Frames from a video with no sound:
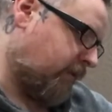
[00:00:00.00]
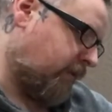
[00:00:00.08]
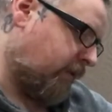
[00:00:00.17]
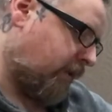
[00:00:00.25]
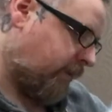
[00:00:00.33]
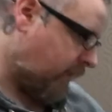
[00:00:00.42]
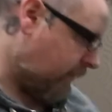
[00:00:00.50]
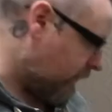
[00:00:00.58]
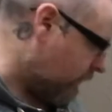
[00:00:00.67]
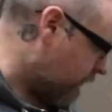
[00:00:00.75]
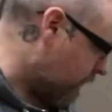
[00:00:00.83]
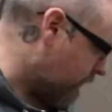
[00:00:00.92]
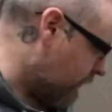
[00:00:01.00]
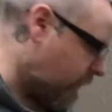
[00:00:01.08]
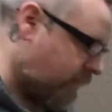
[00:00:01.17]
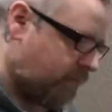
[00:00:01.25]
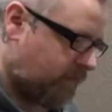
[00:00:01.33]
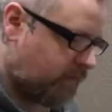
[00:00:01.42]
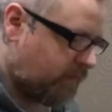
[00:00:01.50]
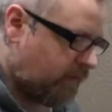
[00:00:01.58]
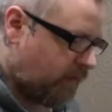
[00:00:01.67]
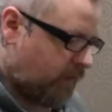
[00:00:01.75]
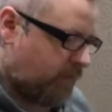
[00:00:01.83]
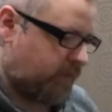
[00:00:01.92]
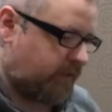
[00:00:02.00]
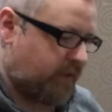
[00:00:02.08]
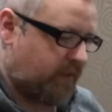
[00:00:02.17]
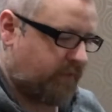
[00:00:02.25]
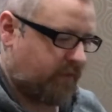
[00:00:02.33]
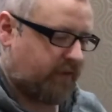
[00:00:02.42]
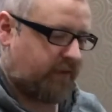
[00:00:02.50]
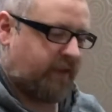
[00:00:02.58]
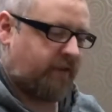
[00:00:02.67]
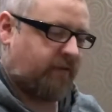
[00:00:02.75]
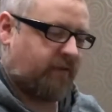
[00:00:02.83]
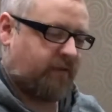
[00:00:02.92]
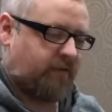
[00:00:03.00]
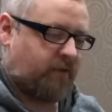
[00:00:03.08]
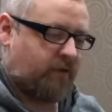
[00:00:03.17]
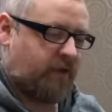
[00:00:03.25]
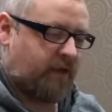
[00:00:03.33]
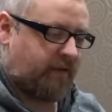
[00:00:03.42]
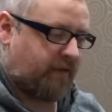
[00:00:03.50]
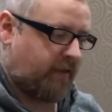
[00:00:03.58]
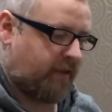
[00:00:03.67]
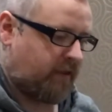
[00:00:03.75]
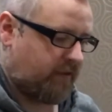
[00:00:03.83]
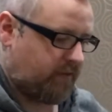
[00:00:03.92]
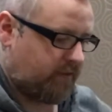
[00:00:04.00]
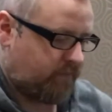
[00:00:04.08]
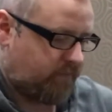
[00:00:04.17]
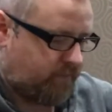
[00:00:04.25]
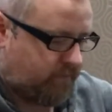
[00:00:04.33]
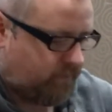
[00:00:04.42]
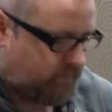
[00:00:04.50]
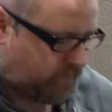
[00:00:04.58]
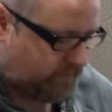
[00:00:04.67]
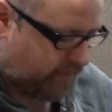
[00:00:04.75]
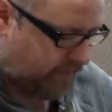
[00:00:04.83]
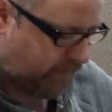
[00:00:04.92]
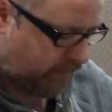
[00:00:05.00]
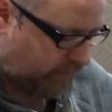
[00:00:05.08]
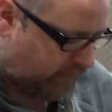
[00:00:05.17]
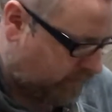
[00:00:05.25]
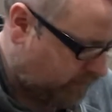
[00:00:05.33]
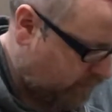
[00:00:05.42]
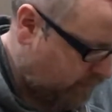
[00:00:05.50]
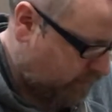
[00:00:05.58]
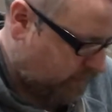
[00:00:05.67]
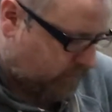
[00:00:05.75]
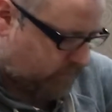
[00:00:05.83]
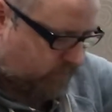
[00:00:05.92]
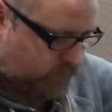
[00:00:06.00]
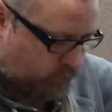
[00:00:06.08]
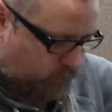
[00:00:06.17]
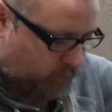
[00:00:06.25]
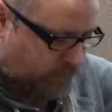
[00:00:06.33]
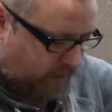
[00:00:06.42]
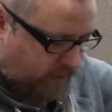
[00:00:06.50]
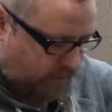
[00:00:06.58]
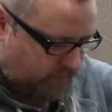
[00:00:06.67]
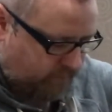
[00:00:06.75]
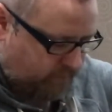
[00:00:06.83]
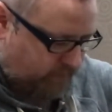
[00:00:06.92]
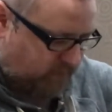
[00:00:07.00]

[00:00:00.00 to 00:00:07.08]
Yeah, that is a 1/4 inch. But the difference, like the 3/8 line is very like chunky, like